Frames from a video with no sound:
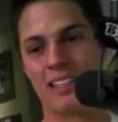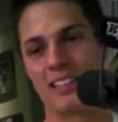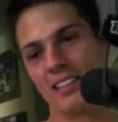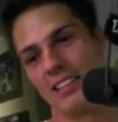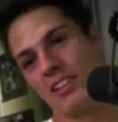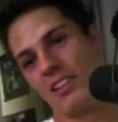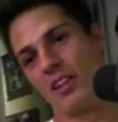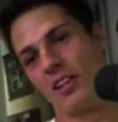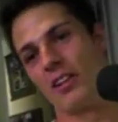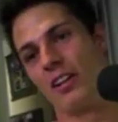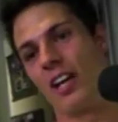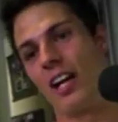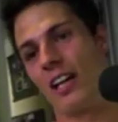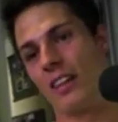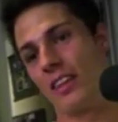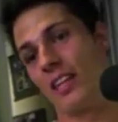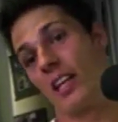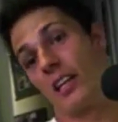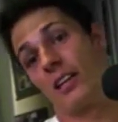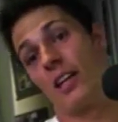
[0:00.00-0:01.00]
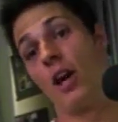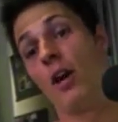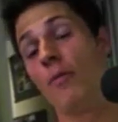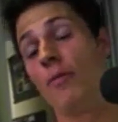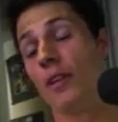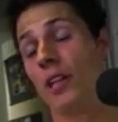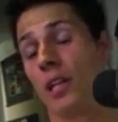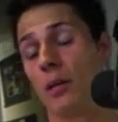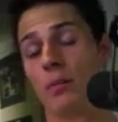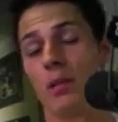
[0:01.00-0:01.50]
that you know I think
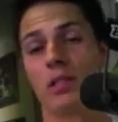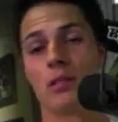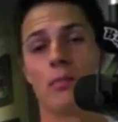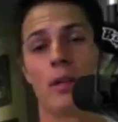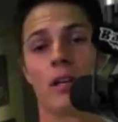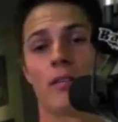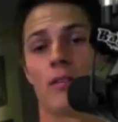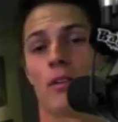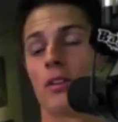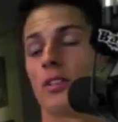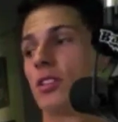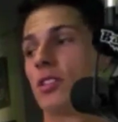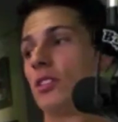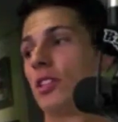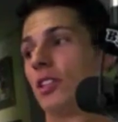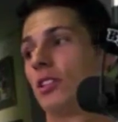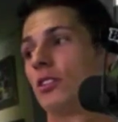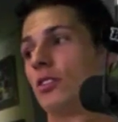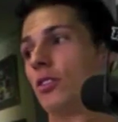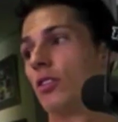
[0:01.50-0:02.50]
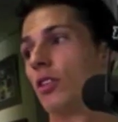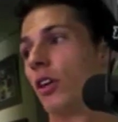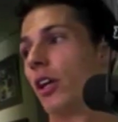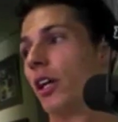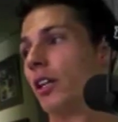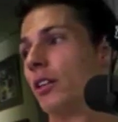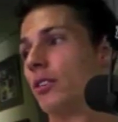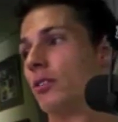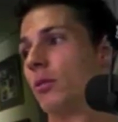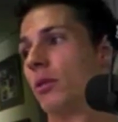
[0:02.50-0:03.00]
hopefully can be to my advantage next year
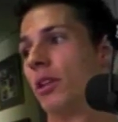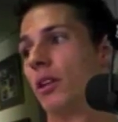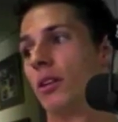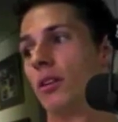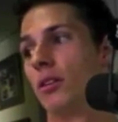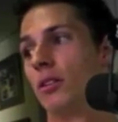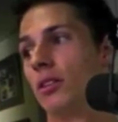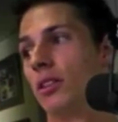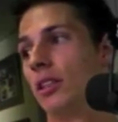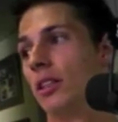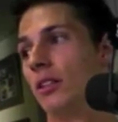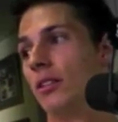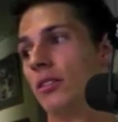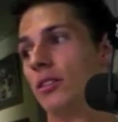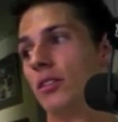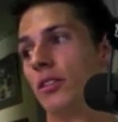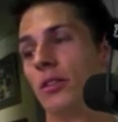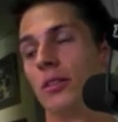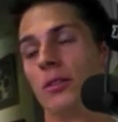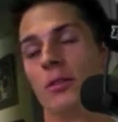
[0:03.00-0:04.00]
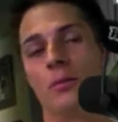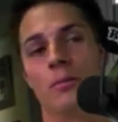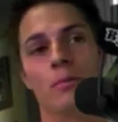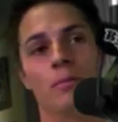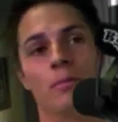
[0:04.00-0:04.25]
going into 2013 so.